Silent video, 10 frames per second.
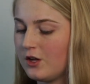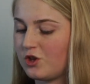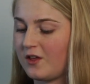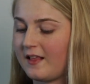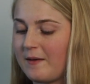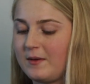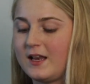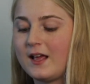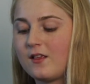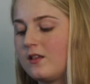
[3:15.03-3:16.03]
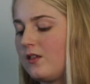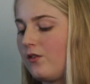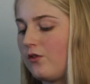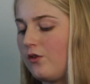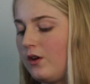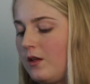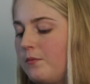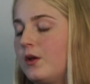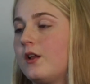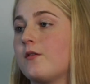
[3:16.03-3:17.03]
She sat me next to this
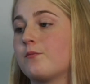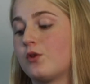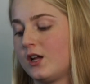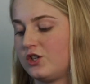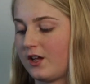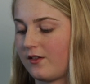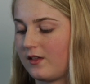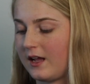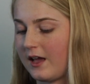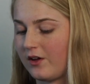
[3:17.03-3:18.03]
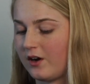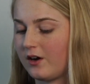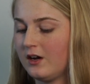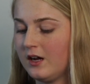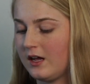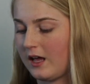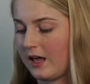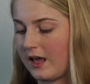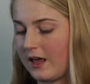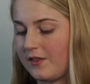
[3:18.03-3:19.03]
student, put us in projects together,
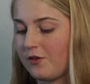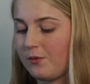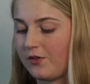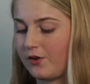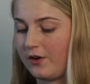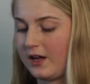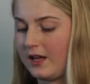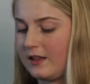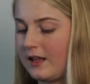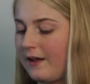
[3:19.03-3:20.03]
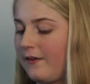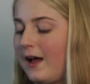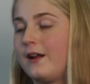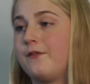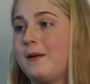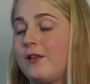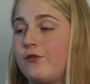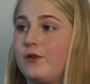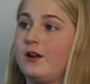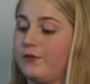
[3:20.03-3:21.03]
and this was the grade that I had a
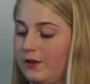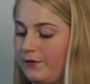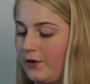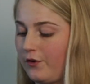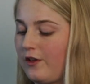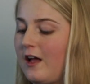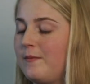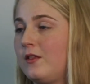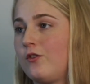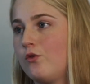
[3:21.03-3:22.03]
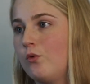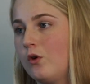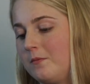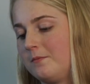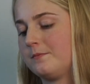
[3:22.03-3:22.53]
best friend for the first time in school.